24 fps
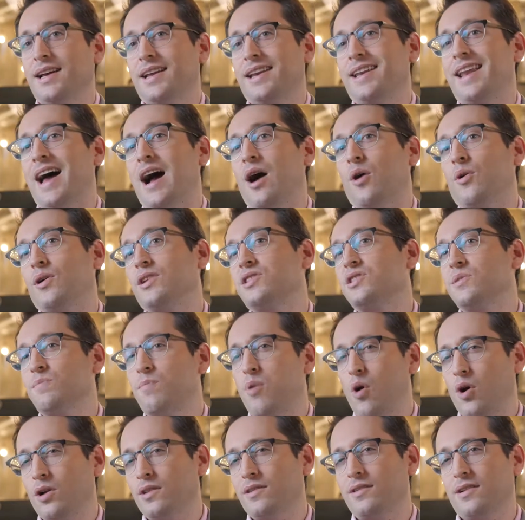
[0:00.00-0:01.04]
Now, it's
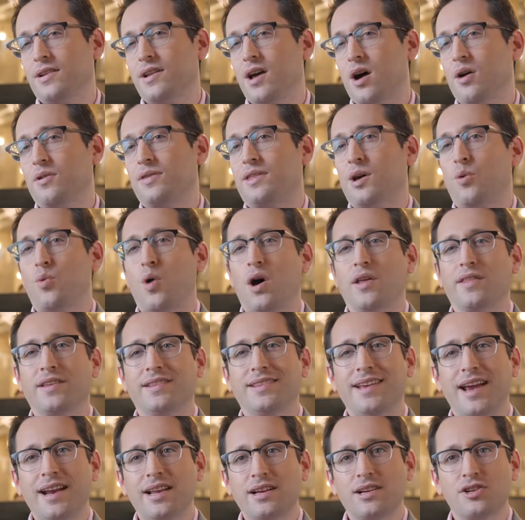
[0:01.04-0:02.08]
important to note that while the
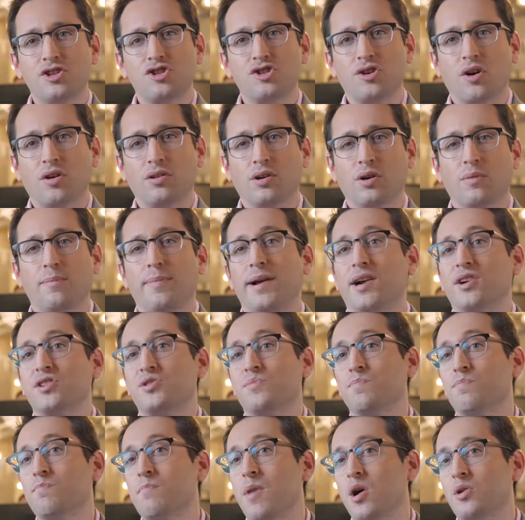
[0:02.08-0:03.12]
data controller bears
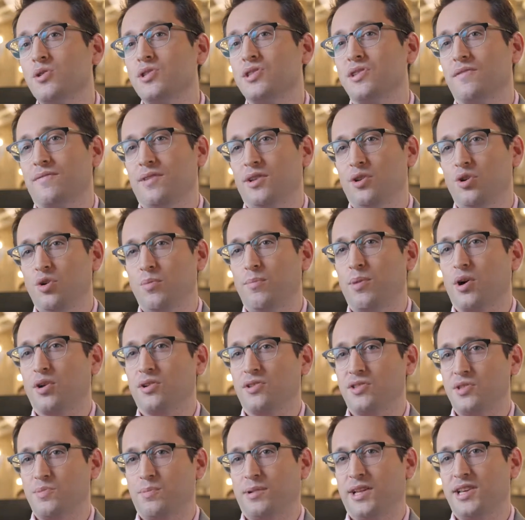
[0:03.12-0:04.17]
most of the new
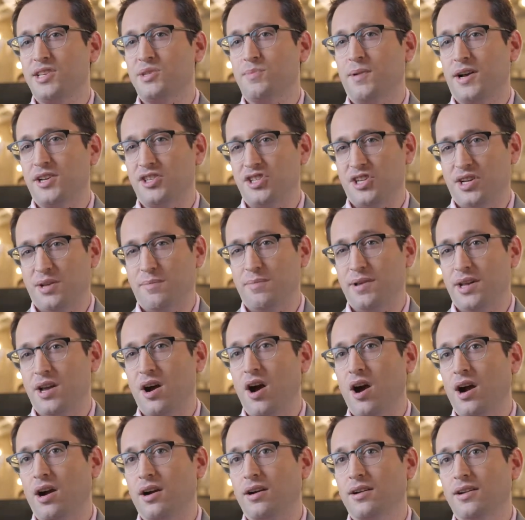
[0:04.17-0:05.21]
burdens placed by
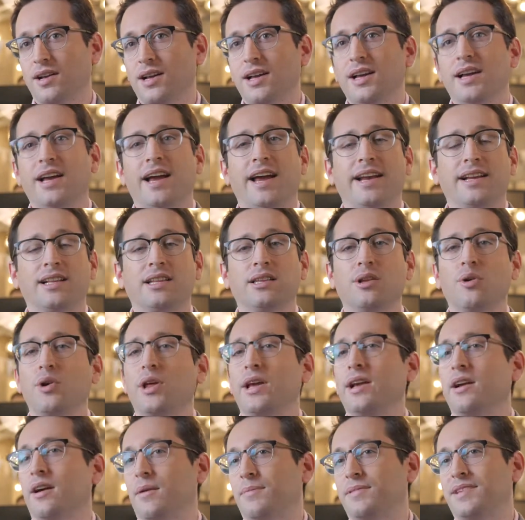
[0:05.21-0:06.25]
GDPR,
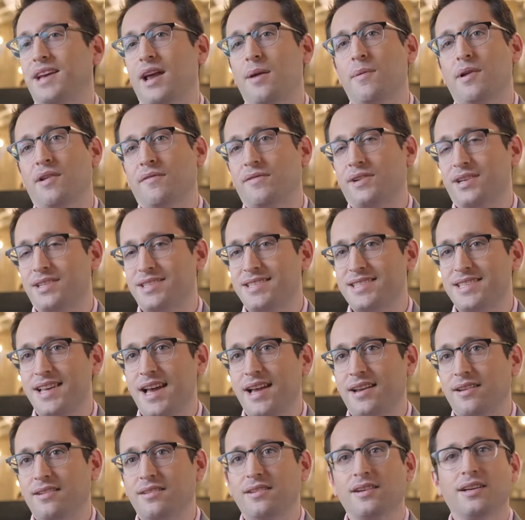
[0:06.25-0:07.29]
including obtainment of
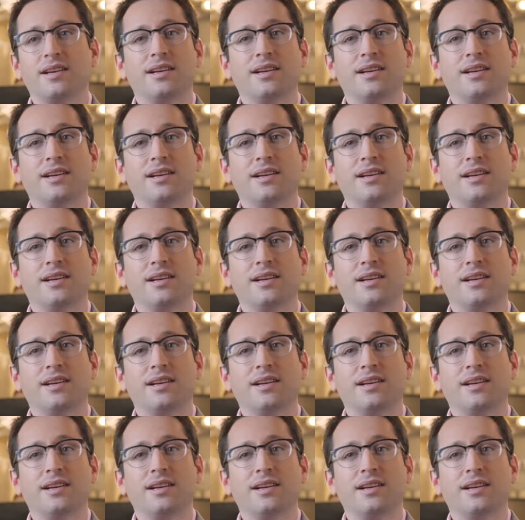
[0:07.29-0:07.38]
consent,